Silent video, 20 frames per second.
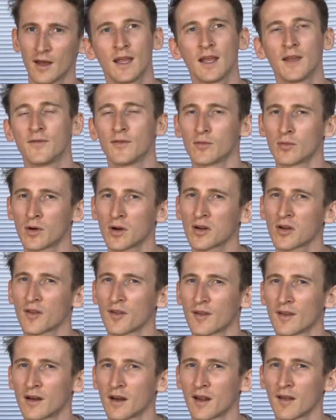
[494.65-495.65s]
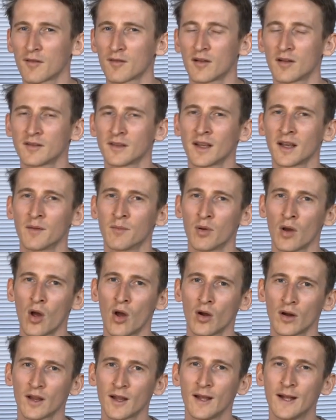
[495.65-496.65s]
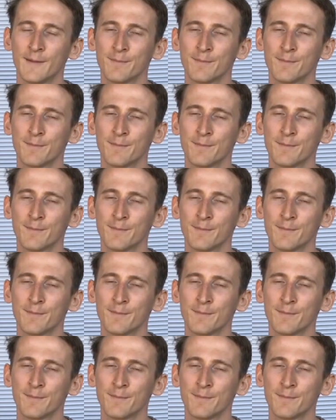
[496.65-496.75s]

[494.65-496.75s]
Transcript: If you were considering starting a blog